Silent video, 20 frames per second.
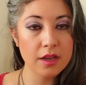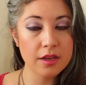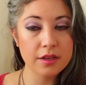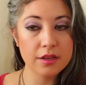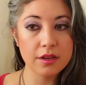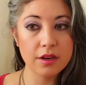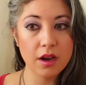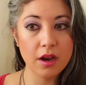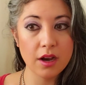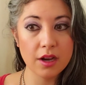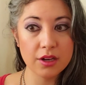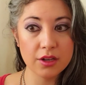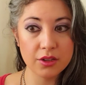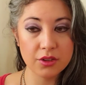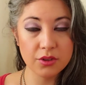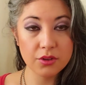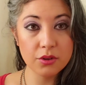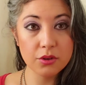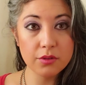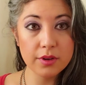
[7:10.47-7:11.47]

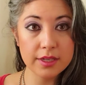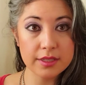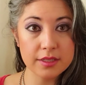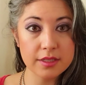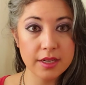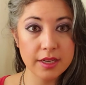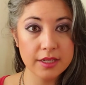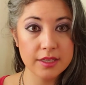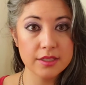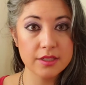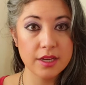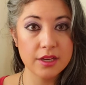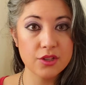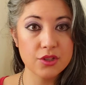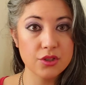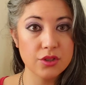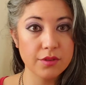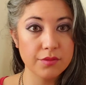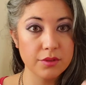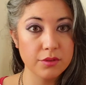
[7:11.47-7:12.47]
not you as an
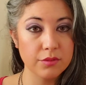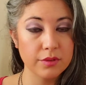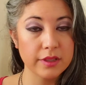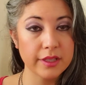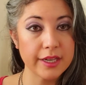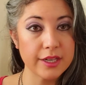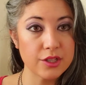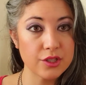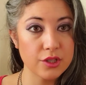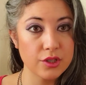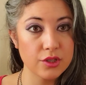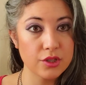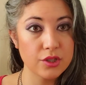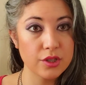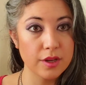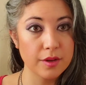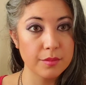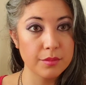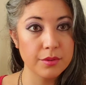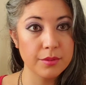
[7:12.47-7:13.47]
extension of the
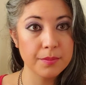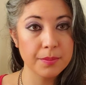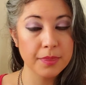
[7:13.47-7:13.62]
relationship.